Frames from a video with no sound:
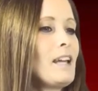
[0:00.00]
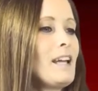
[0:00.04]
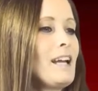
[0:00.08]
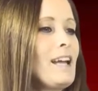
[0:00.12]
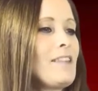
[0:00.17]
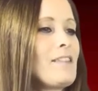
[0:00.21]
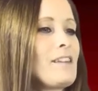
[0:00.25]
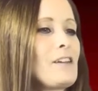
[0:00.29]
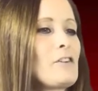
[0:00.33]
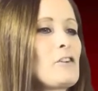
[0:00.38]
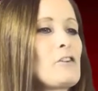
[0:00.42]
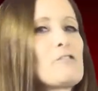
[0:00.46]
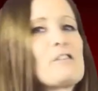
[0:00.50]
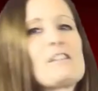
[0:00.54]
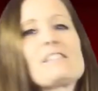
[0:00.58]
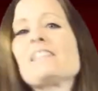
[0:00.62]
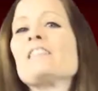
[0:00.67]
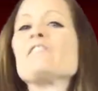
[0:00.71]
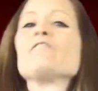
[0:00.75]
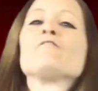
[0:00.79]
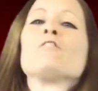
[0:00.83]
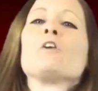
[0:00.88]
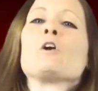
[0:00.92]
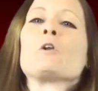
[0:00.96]
and then
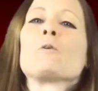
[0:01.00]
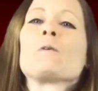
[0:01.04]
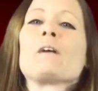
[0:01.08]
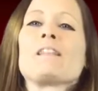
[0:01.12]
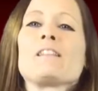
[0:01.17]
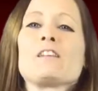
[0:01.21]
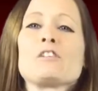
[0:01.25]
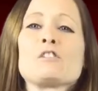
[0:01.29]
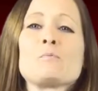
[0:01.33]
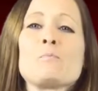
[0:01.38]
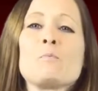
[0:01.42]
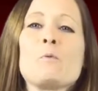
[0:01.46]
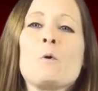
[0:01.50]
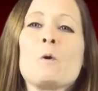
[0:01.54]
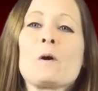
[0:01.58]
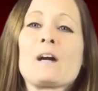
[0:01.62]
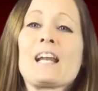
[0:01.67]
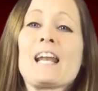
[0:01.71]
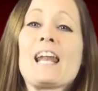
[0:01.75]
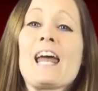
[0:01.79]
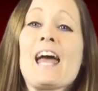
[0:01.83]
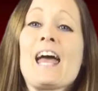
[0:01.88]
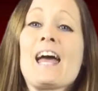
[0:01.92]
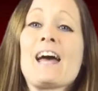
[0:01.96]
obviously following this poor
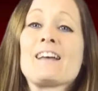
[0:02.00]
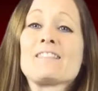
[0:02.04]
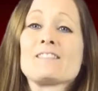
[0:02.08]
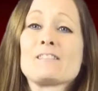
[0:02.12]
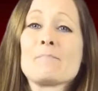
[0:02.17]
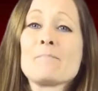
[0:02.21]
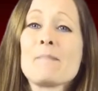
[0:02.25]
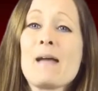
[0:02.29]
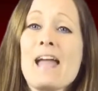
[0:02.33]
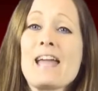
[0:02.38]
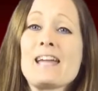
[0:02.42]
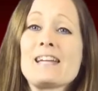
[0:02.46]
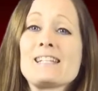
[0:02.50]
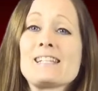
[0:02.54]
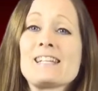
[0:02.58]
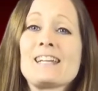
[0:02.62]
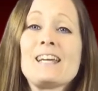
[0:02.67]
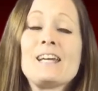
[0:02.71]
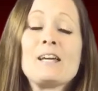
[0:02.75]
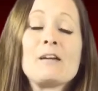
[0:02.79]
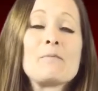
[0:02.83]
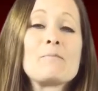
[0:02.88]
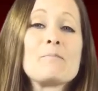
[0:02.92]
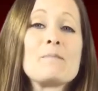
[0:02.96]
Claire as a maid,
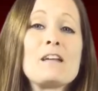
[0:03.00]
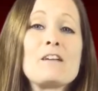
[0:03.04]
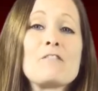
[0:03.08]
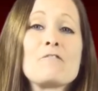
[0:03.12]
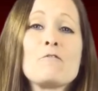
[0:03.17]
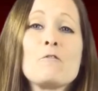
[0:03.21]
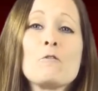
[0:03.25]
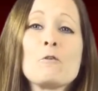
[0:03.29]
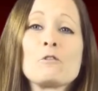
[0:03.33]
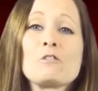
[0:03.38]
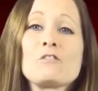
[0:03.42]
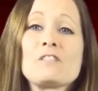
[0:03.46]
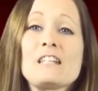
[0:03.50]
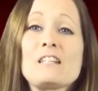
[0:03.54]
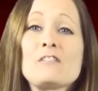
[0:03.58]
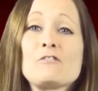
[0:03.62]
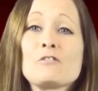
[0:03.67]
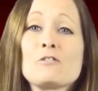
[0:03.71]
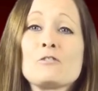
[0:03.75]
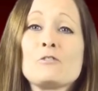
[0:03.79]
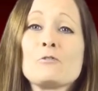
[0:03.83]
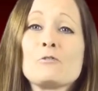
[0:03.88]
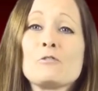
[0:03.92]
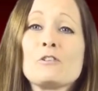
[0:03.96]
being forced in
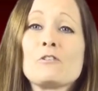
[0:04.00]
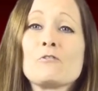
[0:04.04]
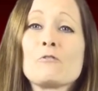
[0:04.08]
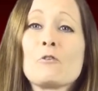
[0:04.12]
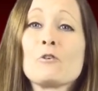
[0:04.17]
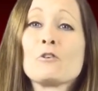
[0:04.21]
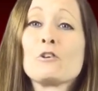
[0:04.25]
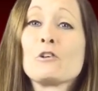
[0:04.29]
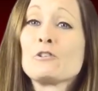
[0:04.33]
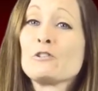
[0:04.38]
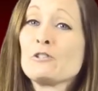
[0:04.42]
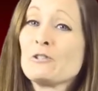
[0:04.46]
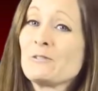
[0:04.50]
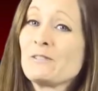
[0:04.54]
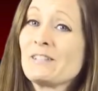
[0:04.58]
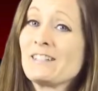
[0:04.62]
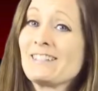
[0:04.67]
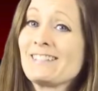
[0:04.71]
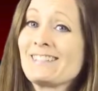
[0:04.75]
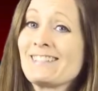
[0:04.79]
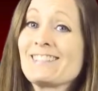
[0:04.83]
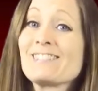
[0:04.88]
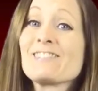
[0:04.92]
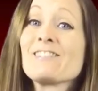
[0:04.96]
to do the royal
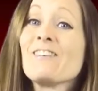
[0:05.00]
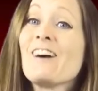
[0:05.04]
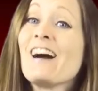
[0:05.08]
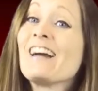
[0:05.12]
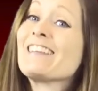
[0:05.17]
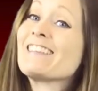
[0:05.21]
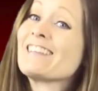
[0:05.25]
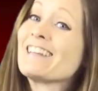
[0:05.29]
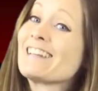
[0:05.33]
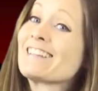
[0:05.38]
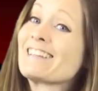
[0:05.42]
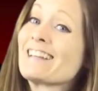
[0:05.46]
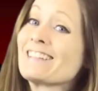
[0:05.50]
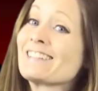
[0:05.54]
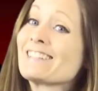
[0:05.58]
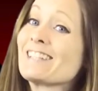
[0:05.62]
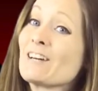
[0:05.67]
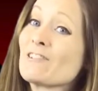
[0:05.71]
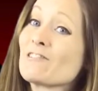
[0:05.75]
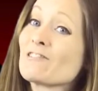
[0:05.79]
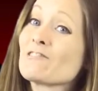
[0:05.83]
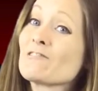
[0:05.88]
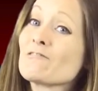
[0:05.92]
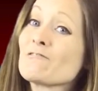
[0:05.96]
duties. So I think that
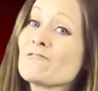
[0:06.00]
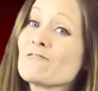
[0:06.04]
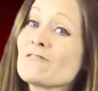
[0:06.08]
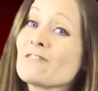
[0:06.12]
sounds